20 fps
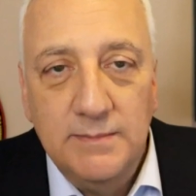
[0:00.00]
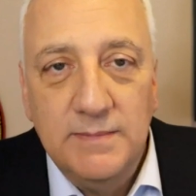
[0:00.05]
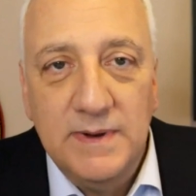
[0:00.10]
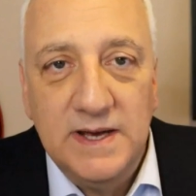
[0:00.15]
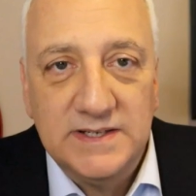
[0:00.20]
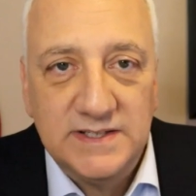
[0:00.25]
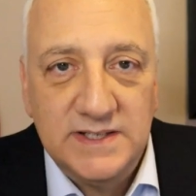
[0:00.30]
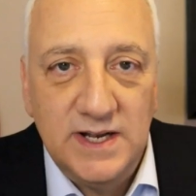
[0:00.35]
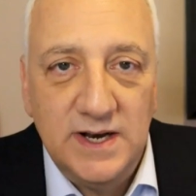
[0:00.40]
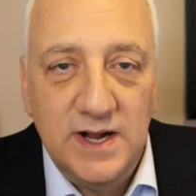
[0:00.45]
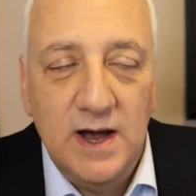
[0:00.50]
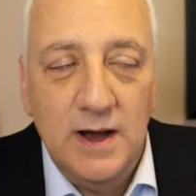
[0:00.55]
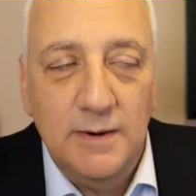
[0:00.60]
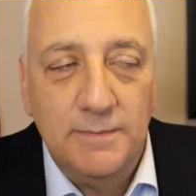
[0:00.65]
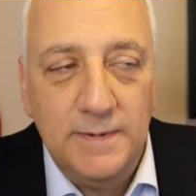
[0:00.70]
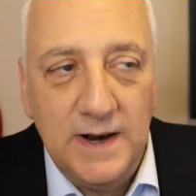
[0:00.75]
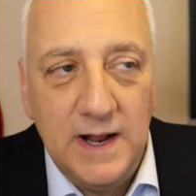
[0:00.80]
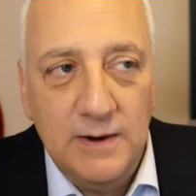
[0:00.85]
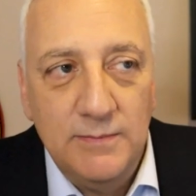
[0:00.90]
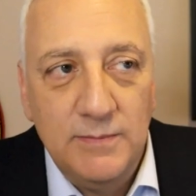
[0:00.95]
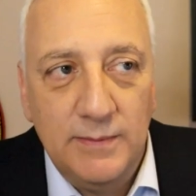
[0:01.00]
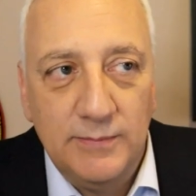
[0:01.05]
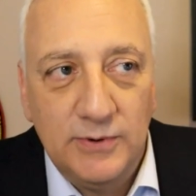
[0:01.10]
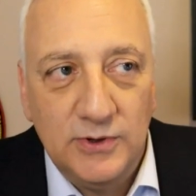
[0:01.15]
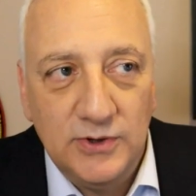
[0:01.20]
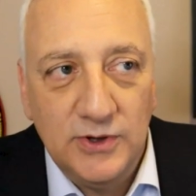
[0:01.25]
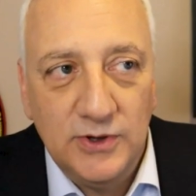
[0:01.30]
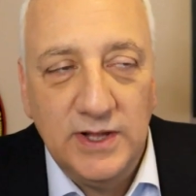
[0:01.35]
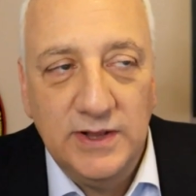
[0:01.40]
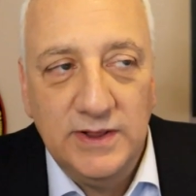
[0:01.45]
I messed it up. And I
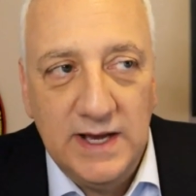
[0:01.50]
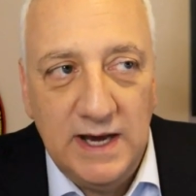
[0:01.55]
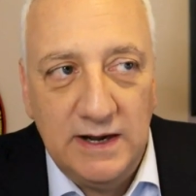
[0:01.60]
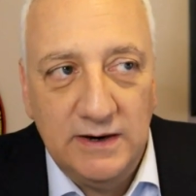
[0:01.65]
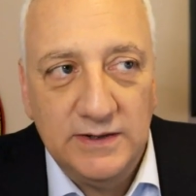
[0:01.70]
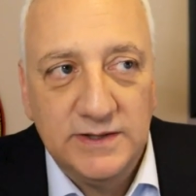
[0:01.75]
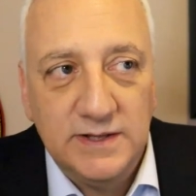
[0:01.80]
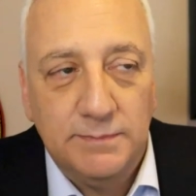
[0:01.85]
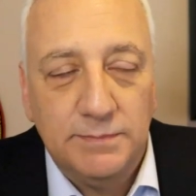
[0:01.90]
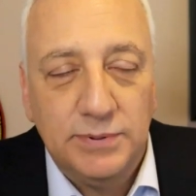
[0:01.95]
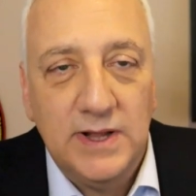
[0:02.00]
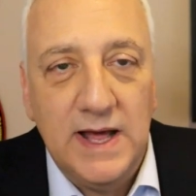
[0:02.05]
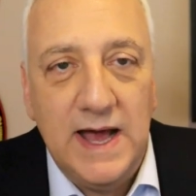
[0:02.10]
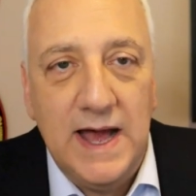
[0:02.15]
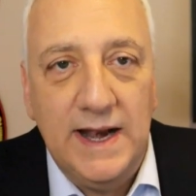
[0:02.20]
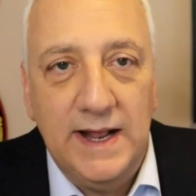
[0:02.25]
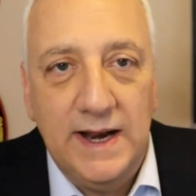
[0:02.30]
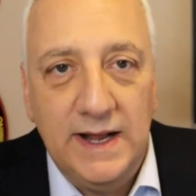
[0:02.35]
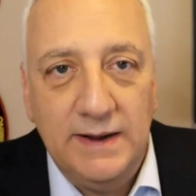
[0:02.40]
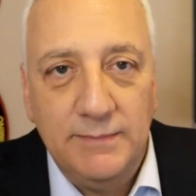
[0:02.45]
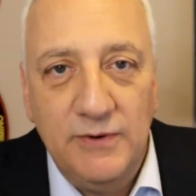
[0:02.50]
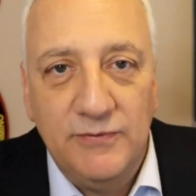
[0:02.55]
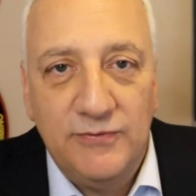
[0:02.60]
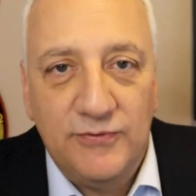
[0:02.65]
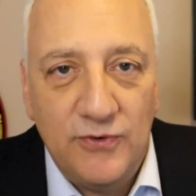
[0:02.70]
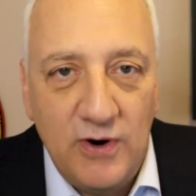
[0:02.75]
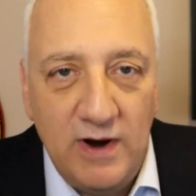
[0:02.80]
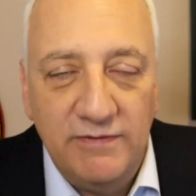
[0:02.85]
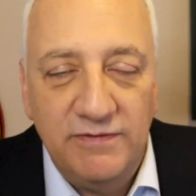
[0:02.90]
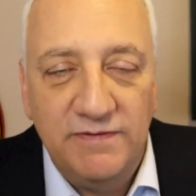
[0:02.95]
remember looking down at the planet. I,
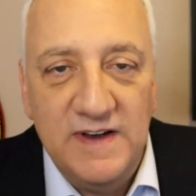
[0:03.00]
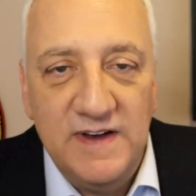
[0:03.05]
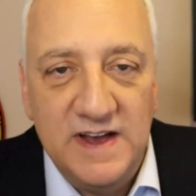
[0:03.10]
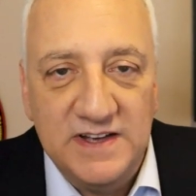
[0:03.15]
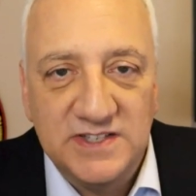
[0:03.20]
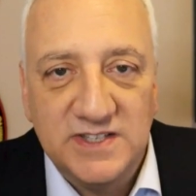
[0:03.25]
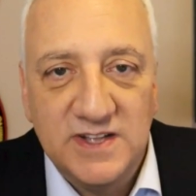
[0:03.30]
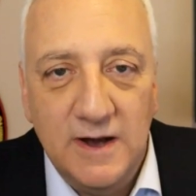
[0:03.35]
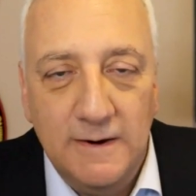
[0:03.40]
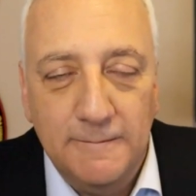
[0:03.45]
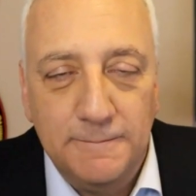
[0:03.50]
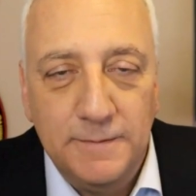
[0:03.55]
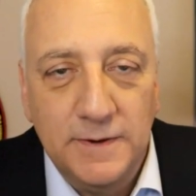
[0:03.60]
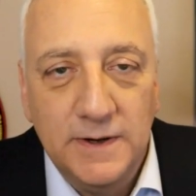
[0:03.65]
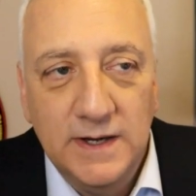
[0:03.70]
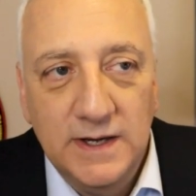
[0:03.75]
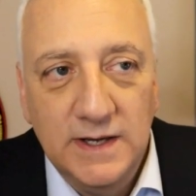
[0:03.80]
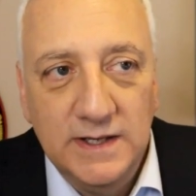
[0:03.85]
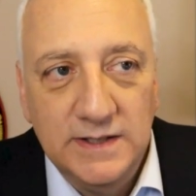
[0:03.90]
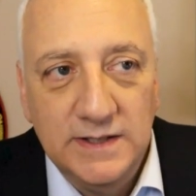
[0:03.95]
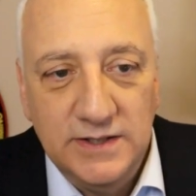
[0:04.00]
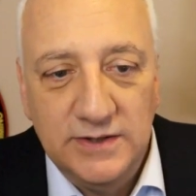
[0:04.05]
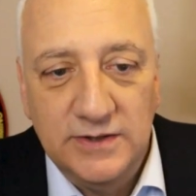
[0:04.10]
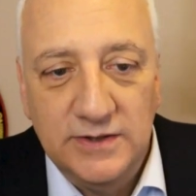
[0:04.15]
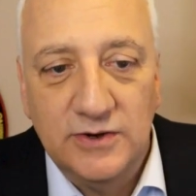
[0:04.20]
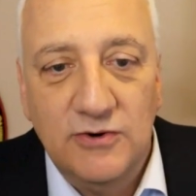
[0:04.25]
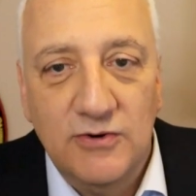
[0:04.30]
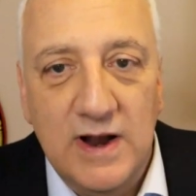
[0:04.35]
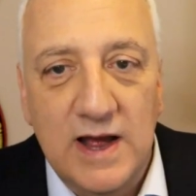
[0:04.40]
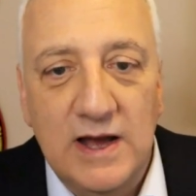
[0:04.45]
before I fessed up to
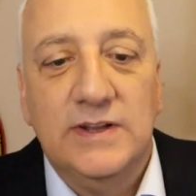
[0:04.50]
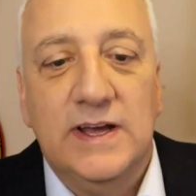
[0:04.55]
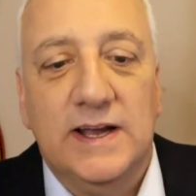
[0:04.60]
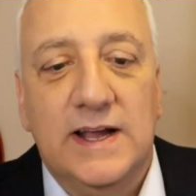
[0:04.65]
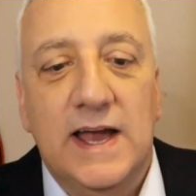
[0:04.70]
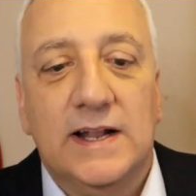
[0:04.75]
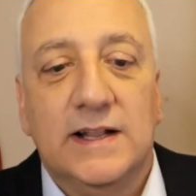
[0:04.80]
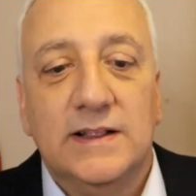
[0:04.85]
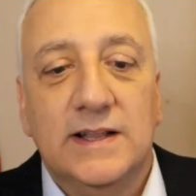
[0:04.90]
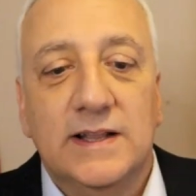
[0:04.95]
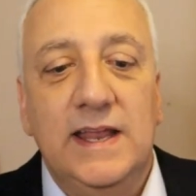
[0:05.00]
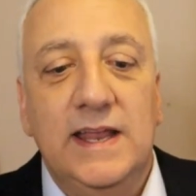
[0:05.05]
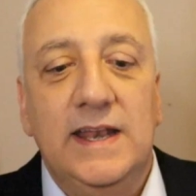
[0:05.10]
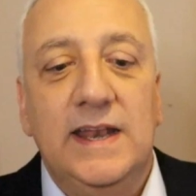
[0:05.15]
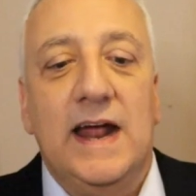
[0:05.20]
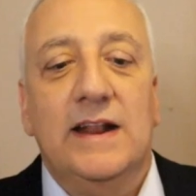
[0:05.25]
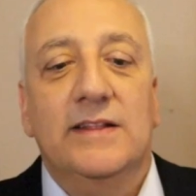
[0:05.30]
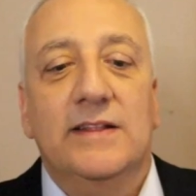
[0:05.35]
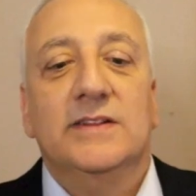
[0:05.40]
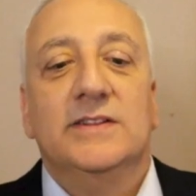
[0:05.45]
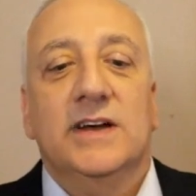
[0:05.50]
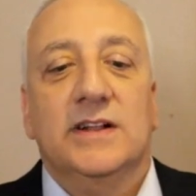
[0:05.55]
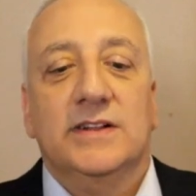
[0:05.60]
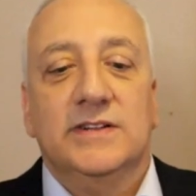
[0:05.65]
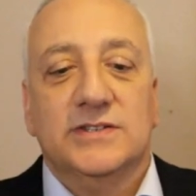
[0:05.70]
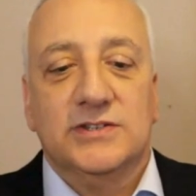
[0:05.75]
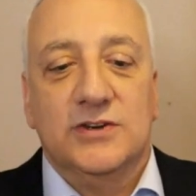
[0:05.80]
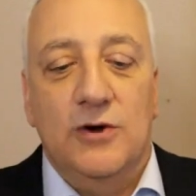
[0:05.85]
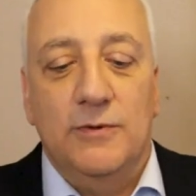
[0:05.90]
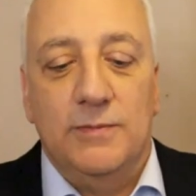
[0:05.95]
the ground, I kind of leaned out of the
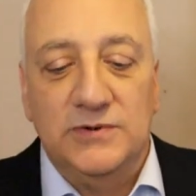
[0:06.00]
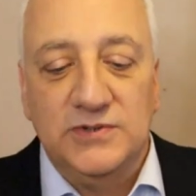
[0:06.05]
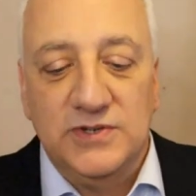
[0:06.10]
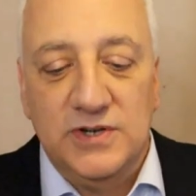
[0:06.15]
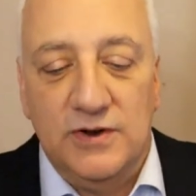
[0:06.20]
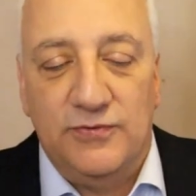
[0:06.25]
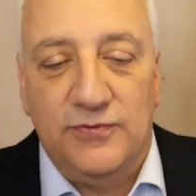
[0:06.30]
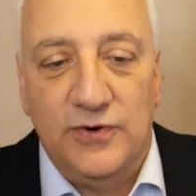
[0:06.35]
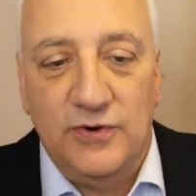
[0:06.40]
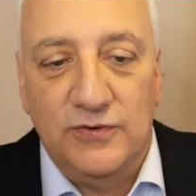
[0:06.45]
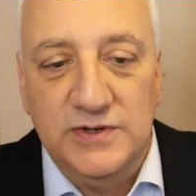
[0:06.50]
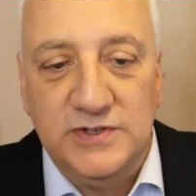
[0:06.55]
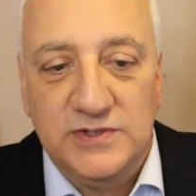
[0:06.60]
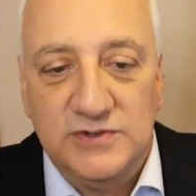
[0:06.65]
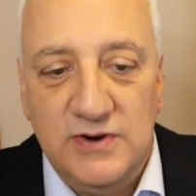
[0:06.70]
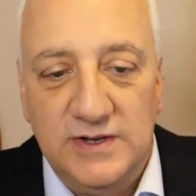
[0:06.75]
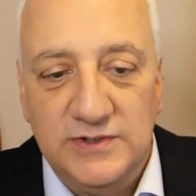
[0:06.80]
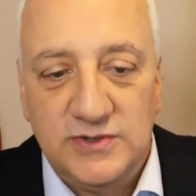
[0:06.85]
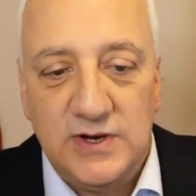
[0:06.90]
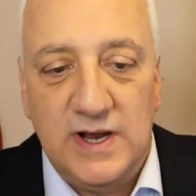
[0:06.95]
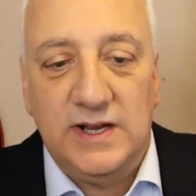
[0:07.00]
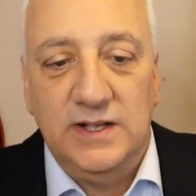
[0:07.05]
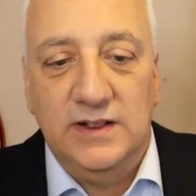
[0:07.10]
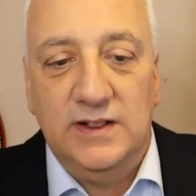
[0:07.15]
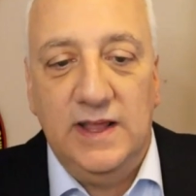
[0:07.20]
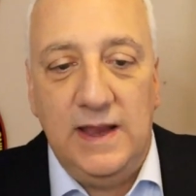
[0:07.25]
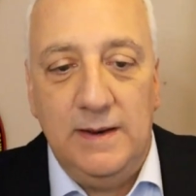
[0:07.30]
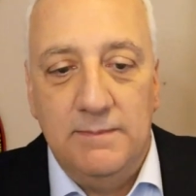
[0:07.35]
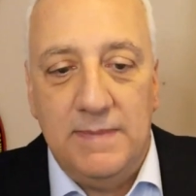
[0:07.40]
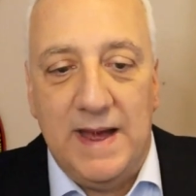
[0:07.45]
telescope. I was in a foot restraint so I
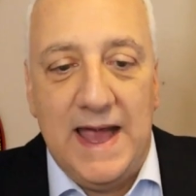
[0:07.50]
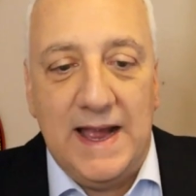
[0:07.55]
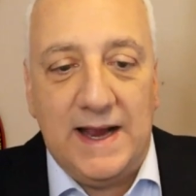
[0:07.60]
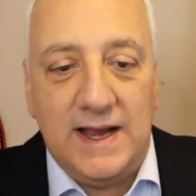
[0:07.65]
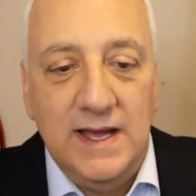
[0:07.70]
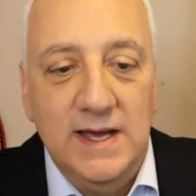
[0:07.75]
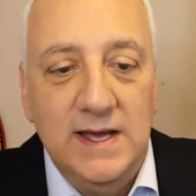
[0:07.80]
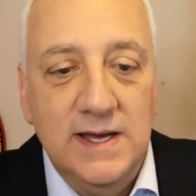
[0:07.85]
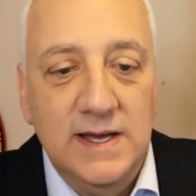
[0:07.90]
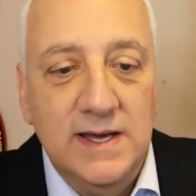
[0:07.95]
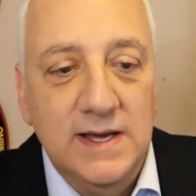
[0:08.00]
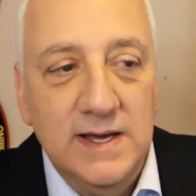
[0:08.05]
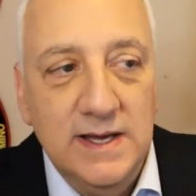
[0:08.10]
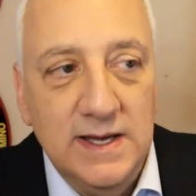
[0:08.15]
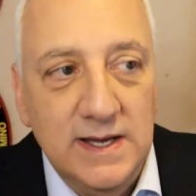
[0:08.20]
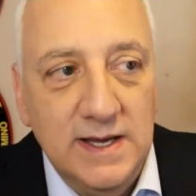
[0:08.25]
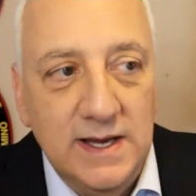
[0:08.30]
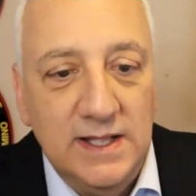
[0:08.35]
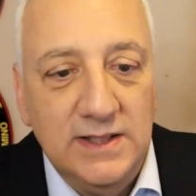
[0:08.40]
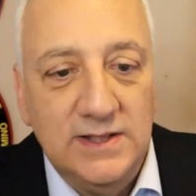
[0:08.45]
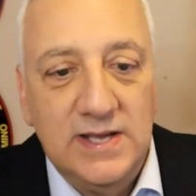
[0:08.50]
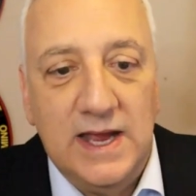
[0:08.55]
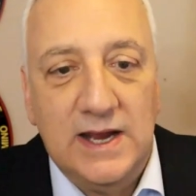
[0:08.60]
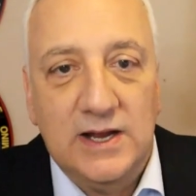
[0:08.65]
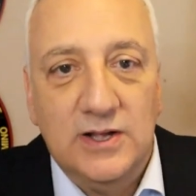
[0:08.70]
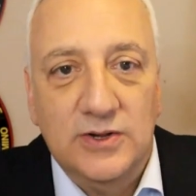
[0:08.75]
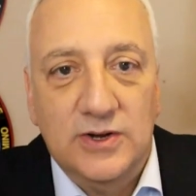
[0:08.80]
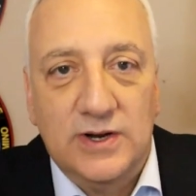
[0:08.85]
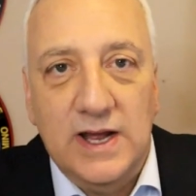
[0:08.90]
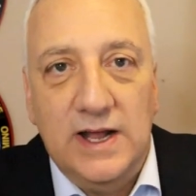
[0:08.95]
could lean back and
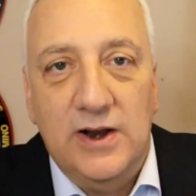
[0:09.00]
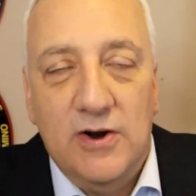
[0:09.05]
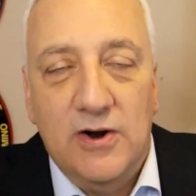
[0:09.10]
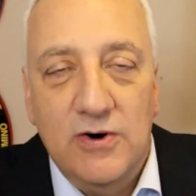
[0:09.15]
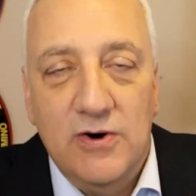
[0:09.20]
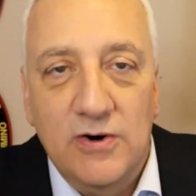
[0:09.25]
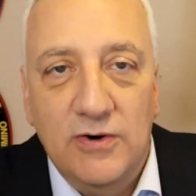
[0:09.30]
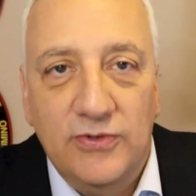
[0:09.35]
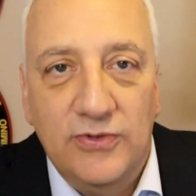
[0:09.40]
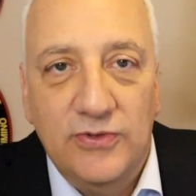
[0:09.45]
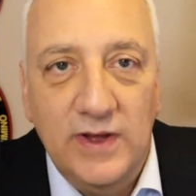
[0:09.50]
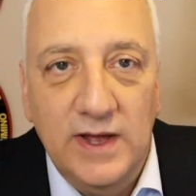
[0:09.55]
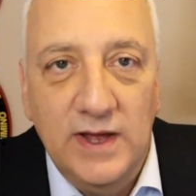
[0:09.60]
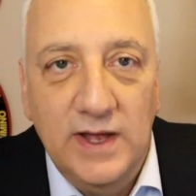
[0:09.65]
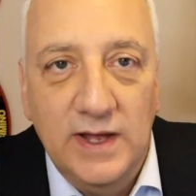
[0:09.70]
take a look at Earth.